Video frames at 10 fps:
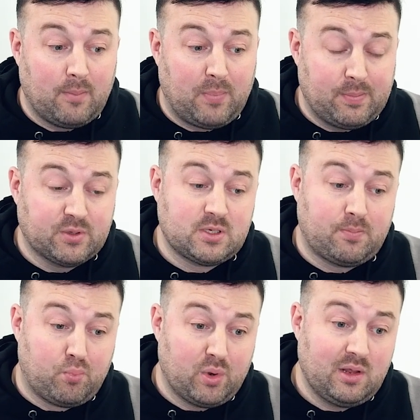people to
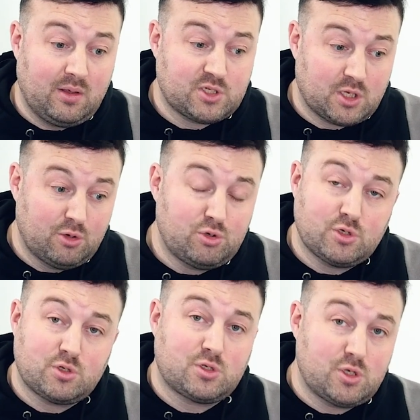bring
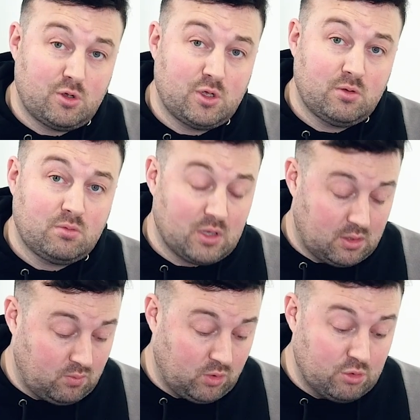solutions to you
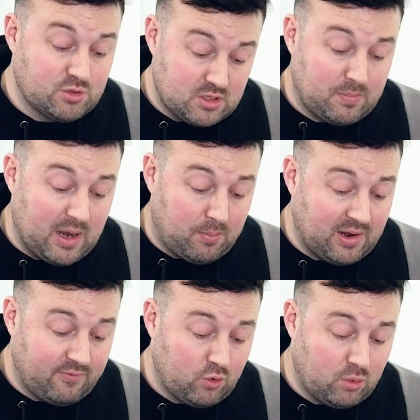that using the Power
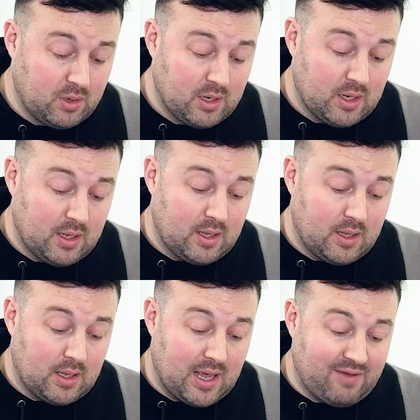Platform,
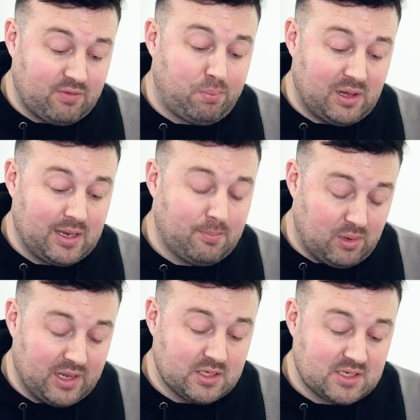have a plan in
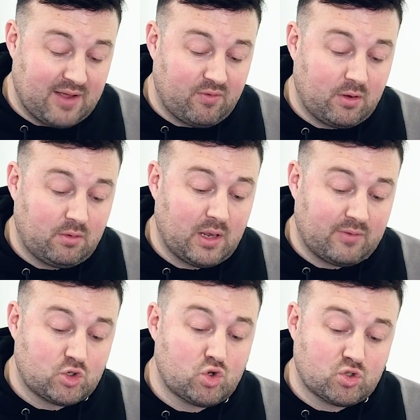place, have a
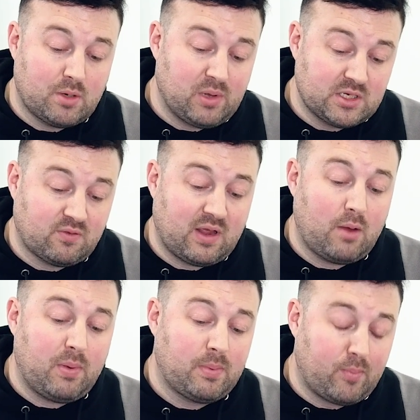structure in place of how
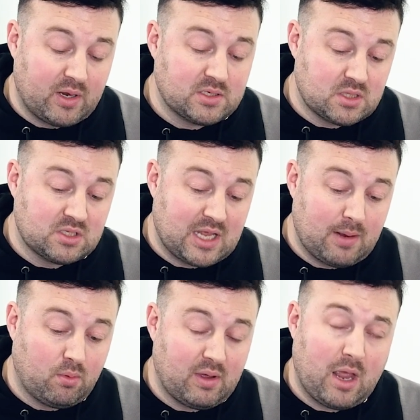people bring it to the
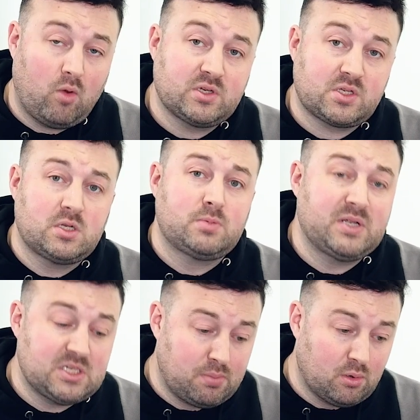table, how it's going to be
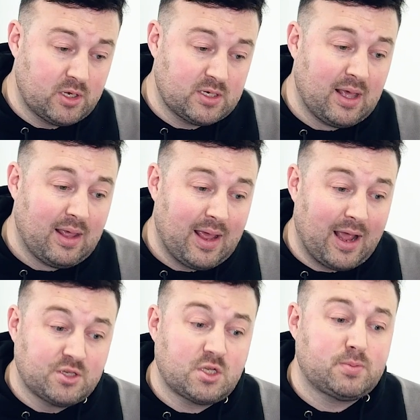deployed, how
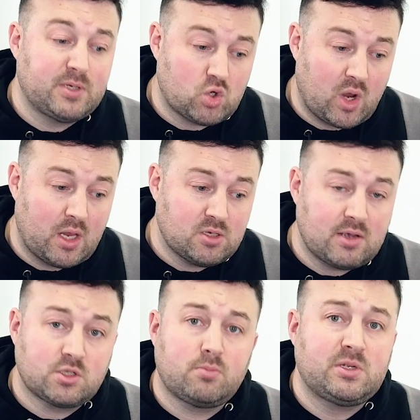it's going to be trained, how
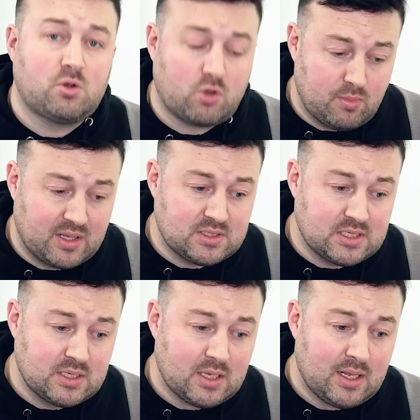it's going to be
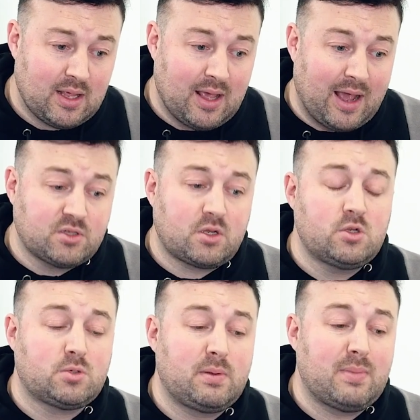documented, how it's going
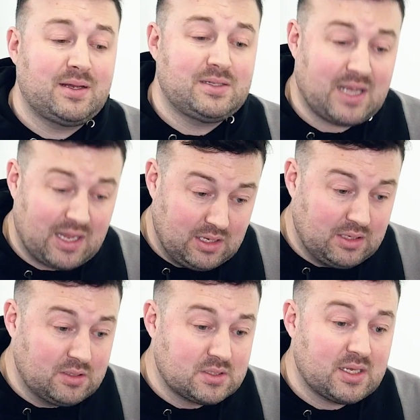to be
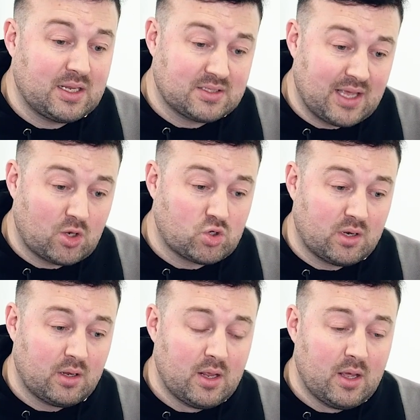maintained,
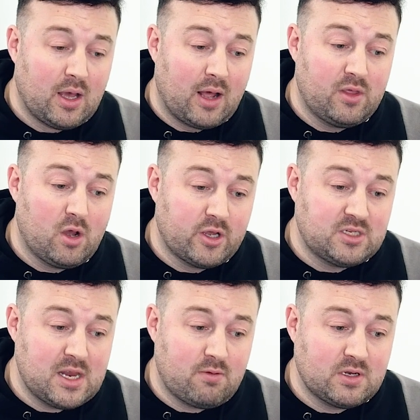etc. And the
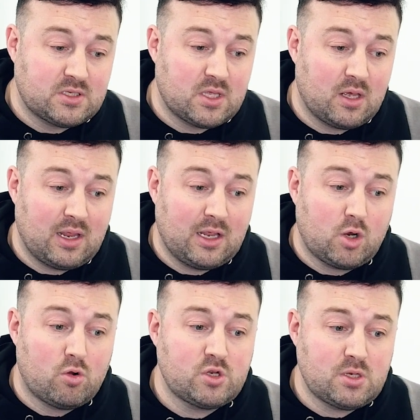idea is that
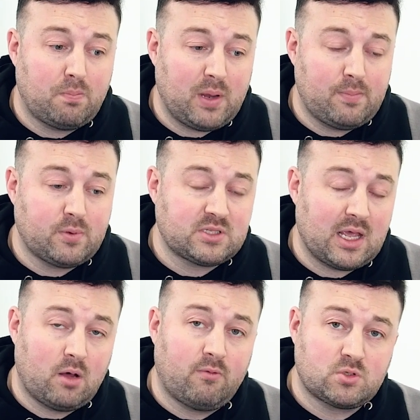encouraging people to
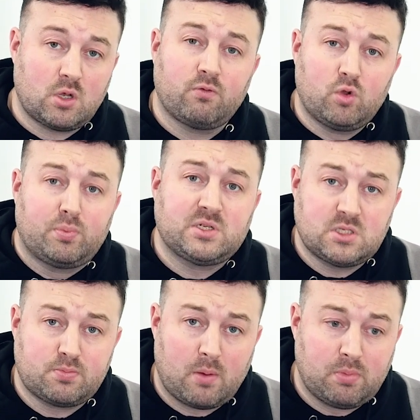help solve your
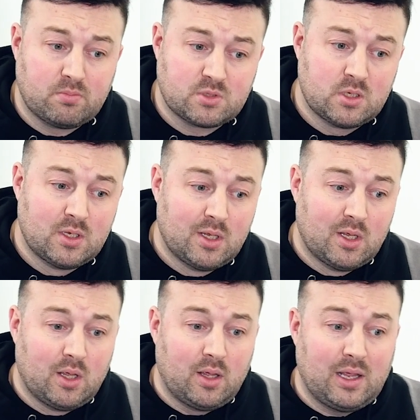business problems
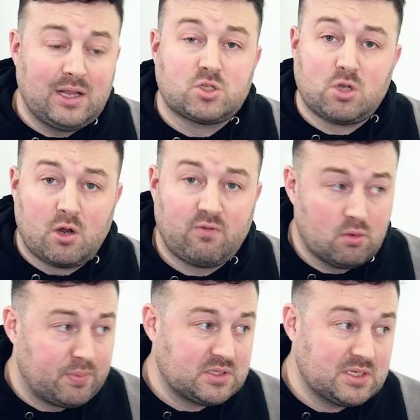inside of your
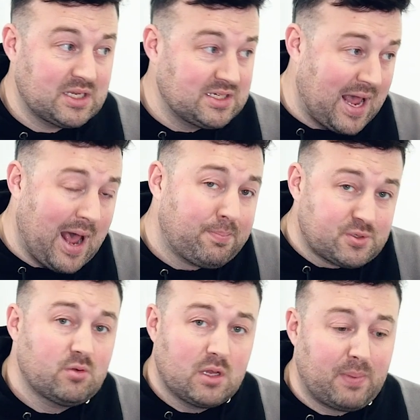business is
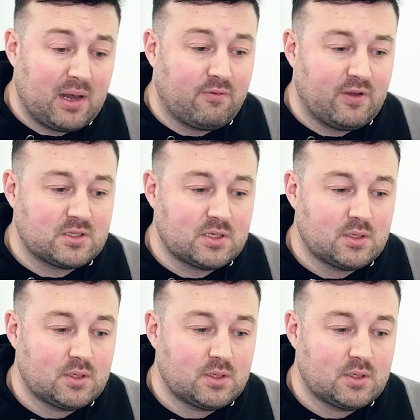absolutely a benefit.